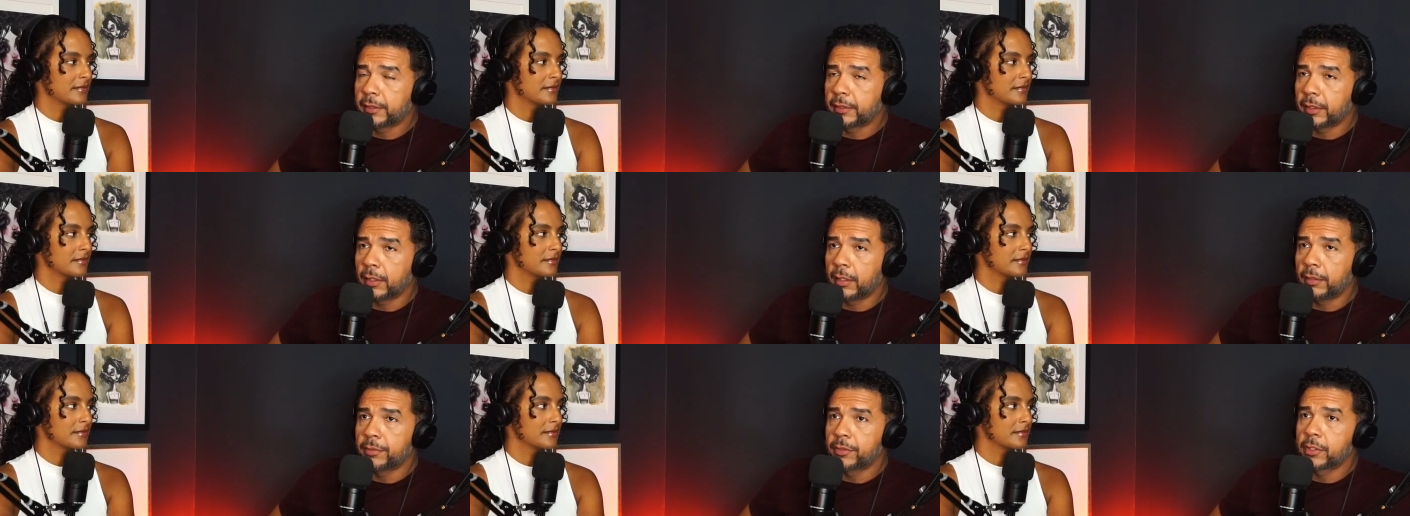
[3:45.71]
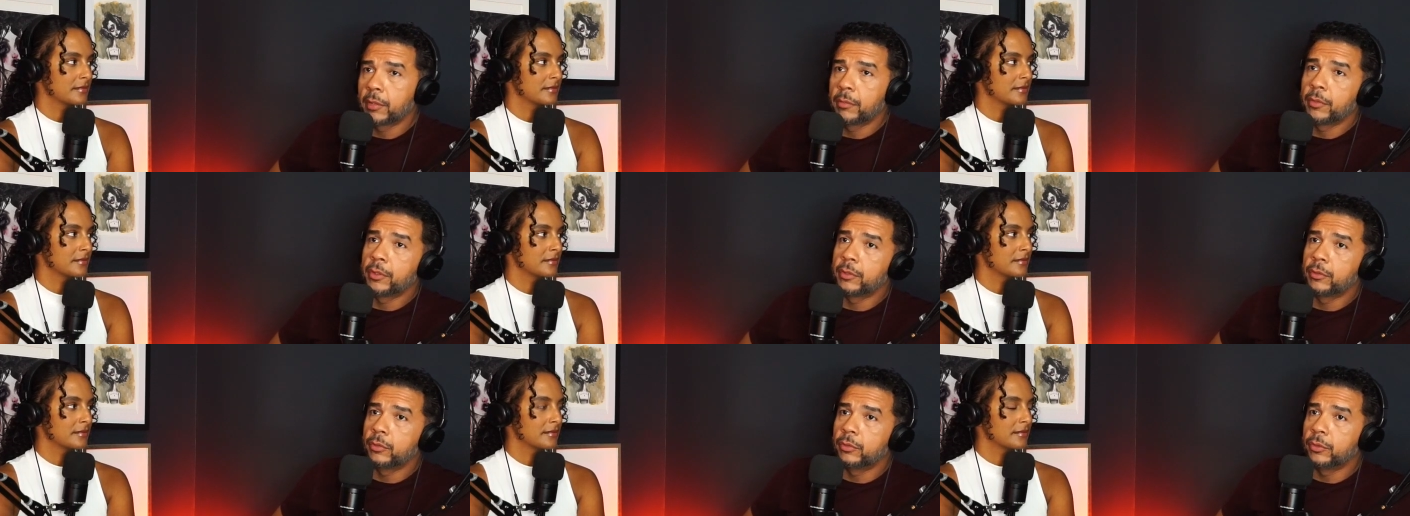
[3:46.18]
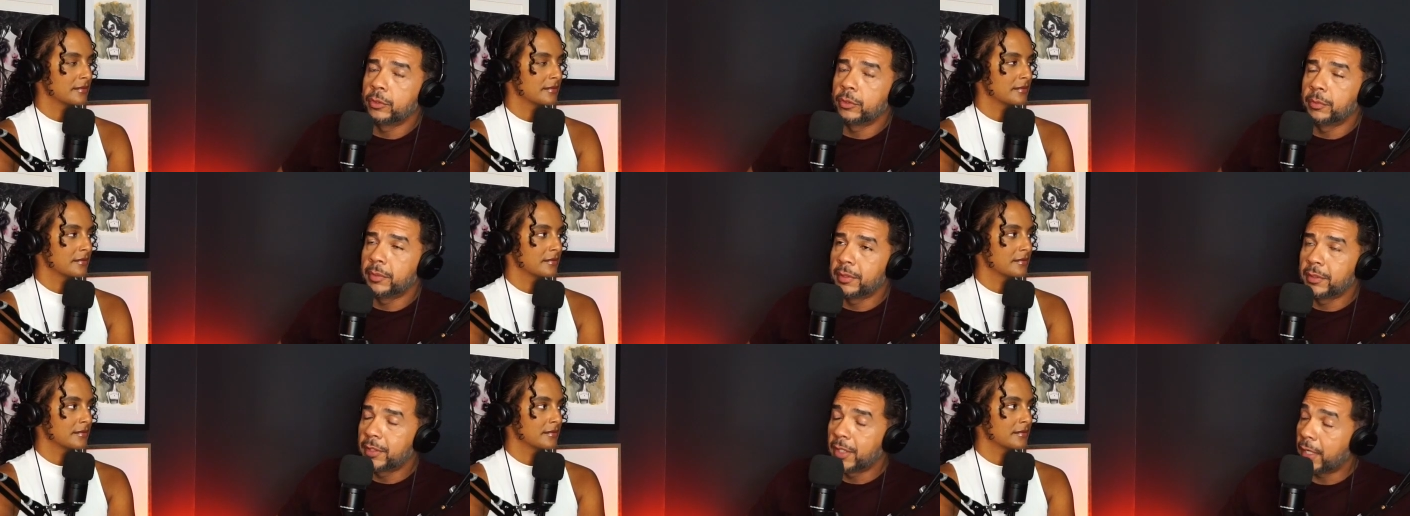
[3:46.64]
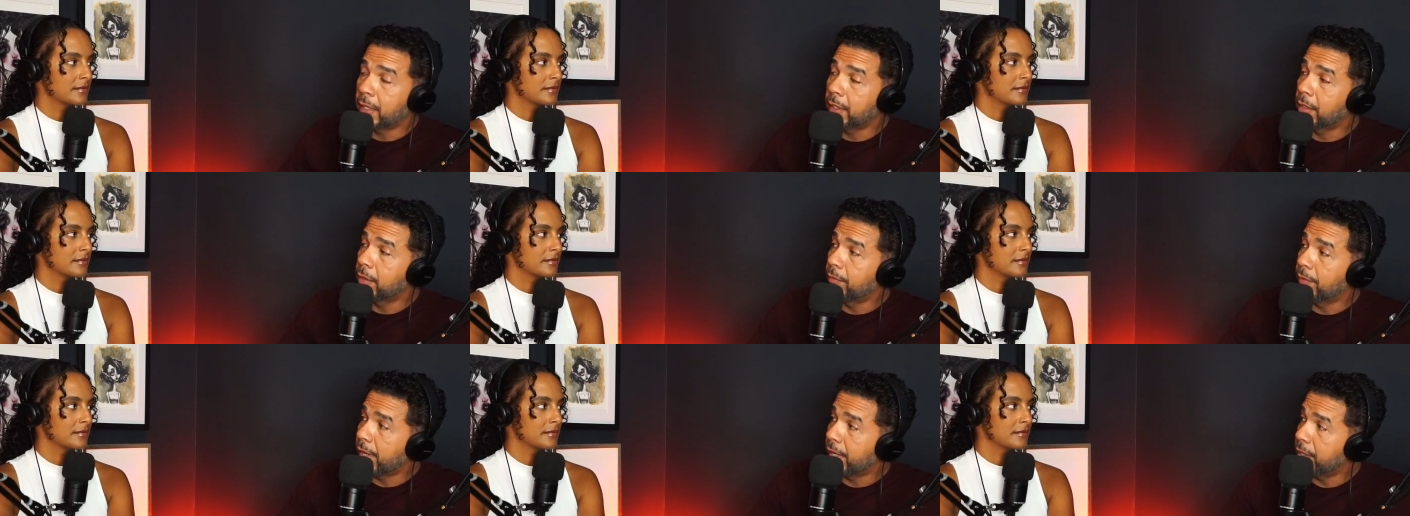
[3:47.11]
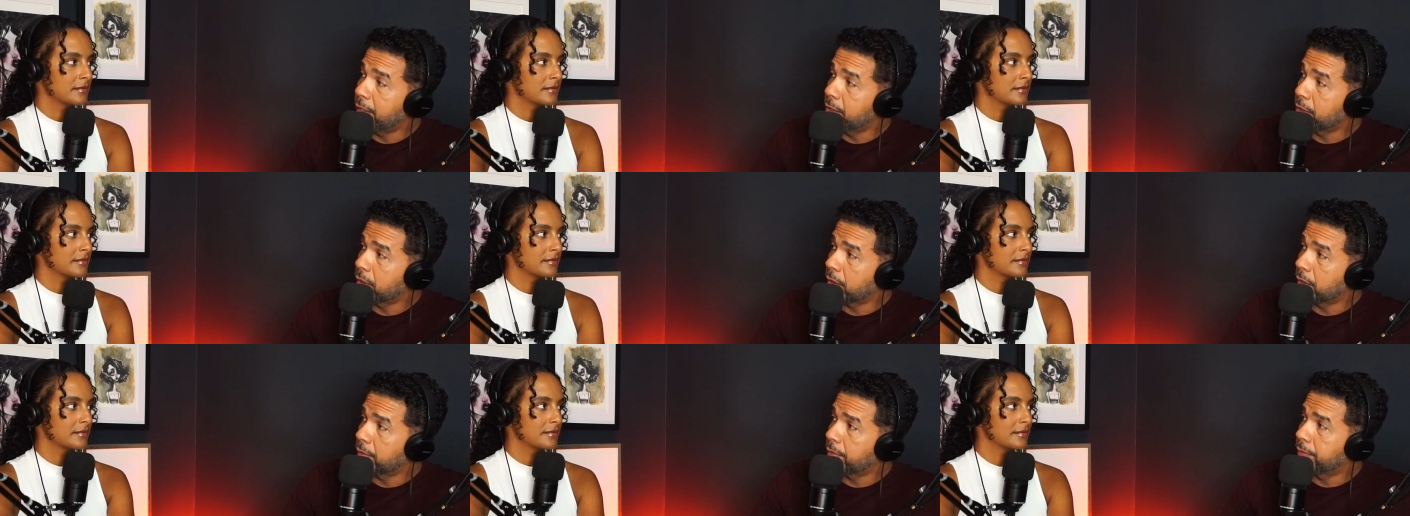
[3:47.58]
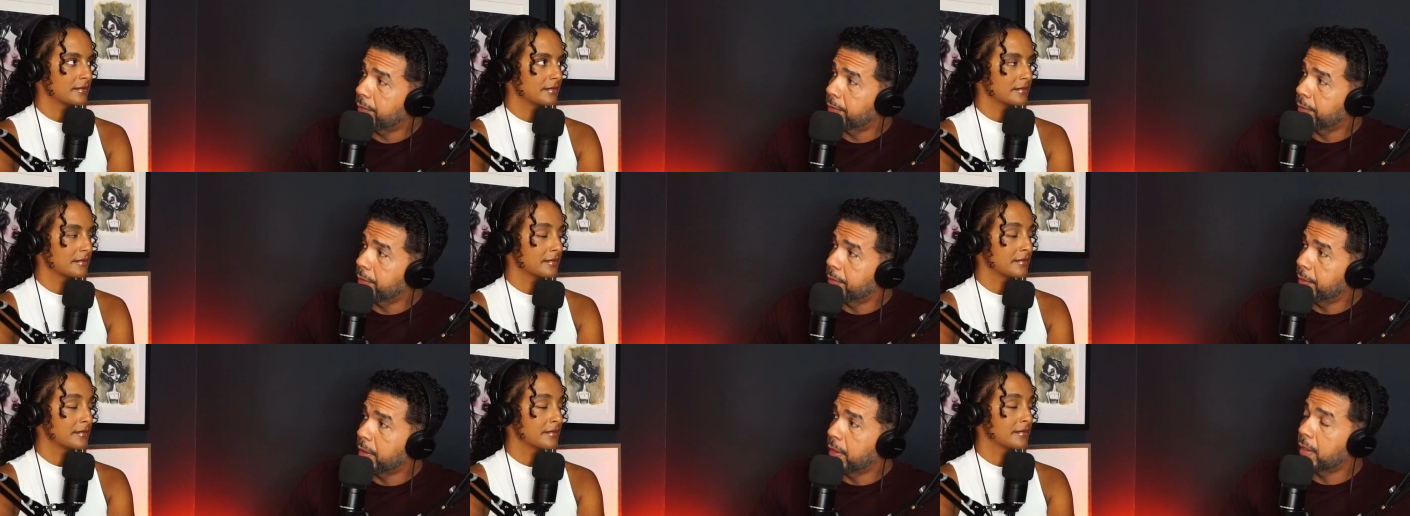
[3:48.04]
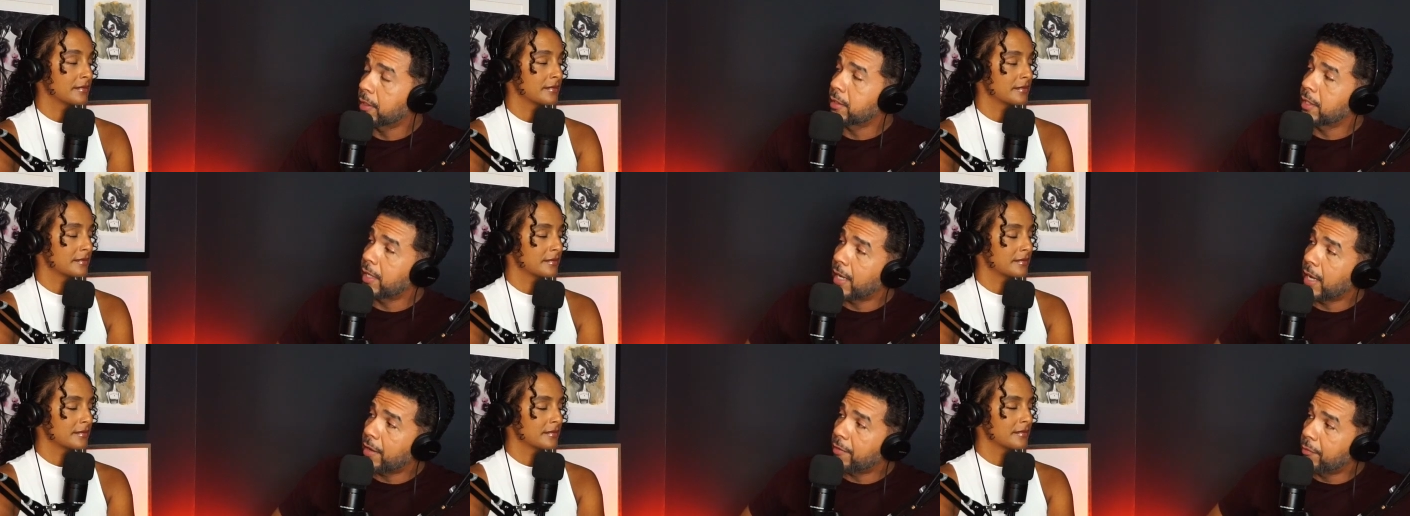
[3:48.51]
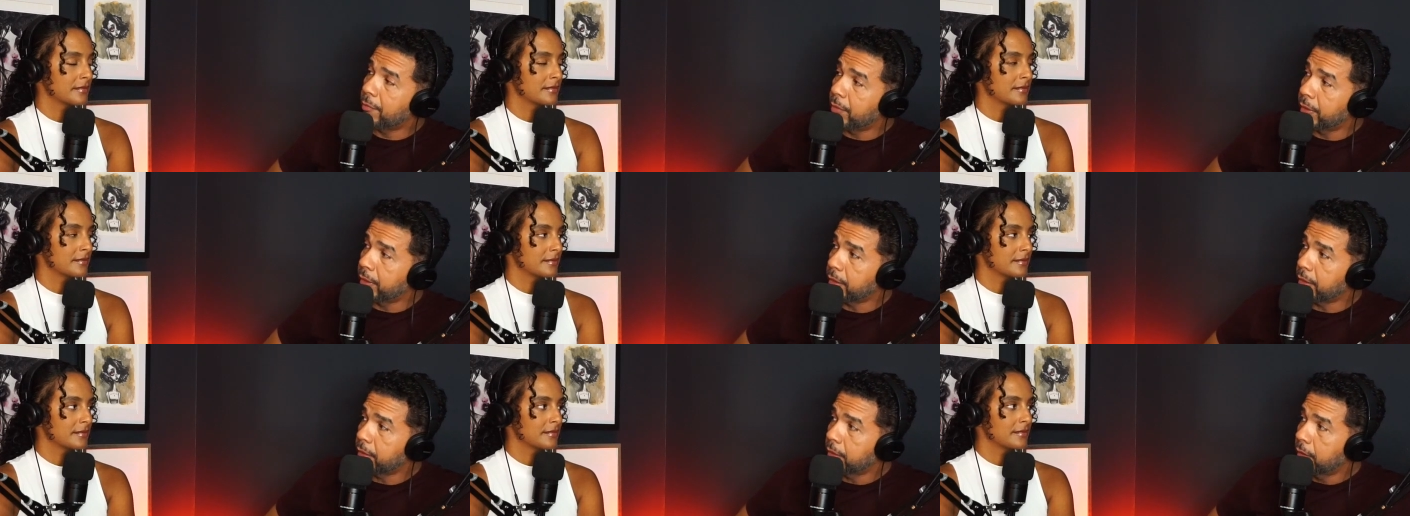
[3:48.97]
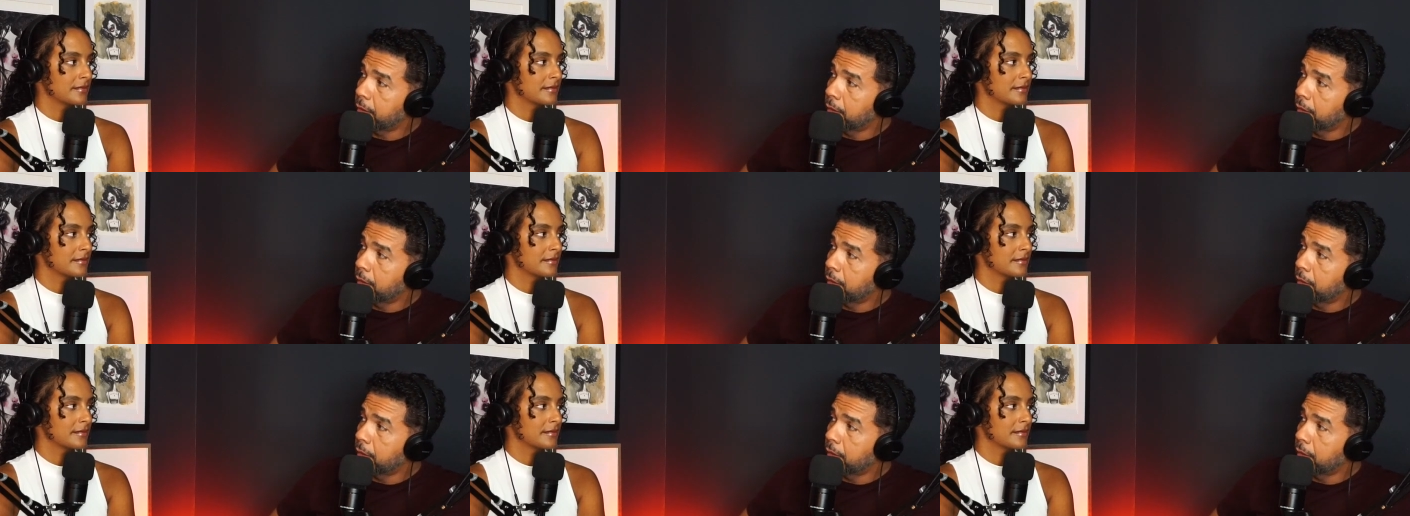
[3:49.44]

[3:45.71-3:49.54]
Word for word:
Speaker 1: of someone who's been taken advantage of because they have money,